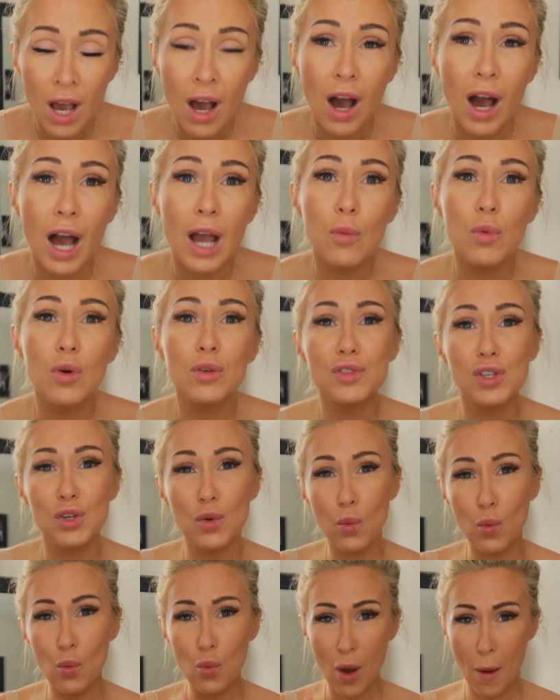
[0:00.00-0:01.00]
I will
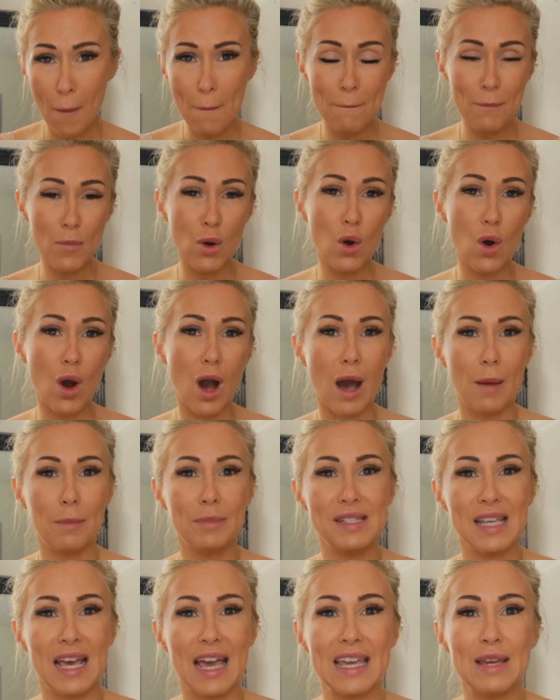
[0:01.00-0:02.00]
do one more
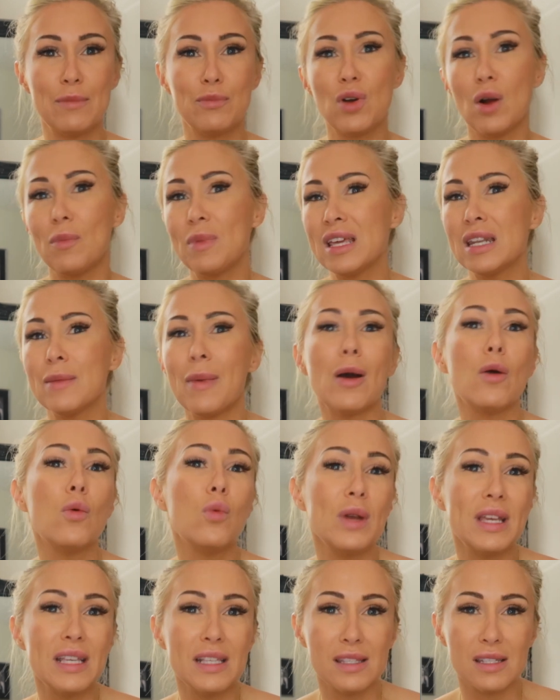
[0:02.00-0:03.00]
update probably in about a
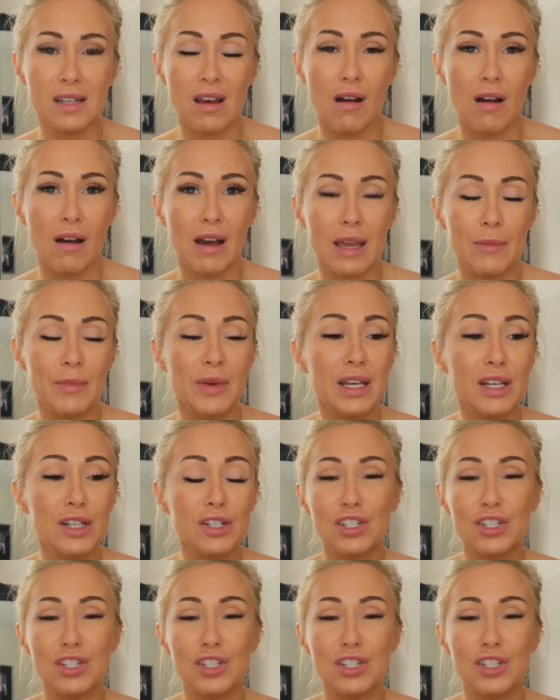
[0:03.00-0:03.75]
week's time,